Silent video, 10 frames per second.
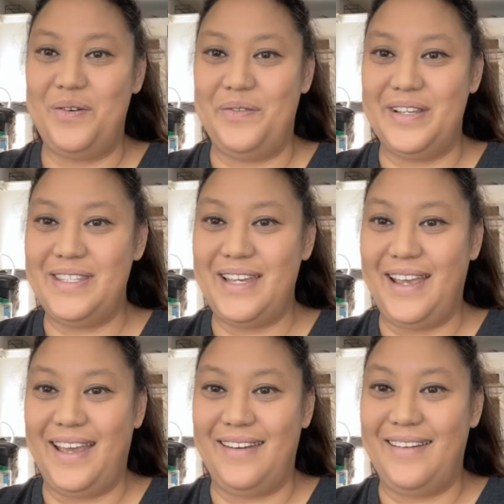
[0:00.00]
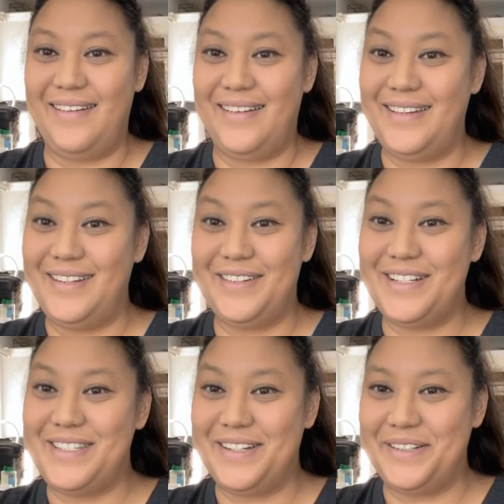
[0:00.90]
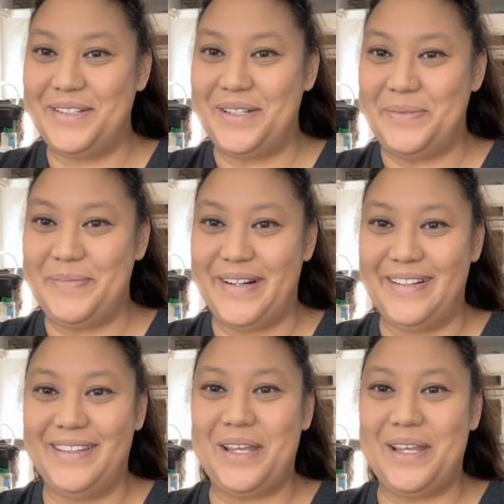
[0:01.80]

Once I get under a certain number,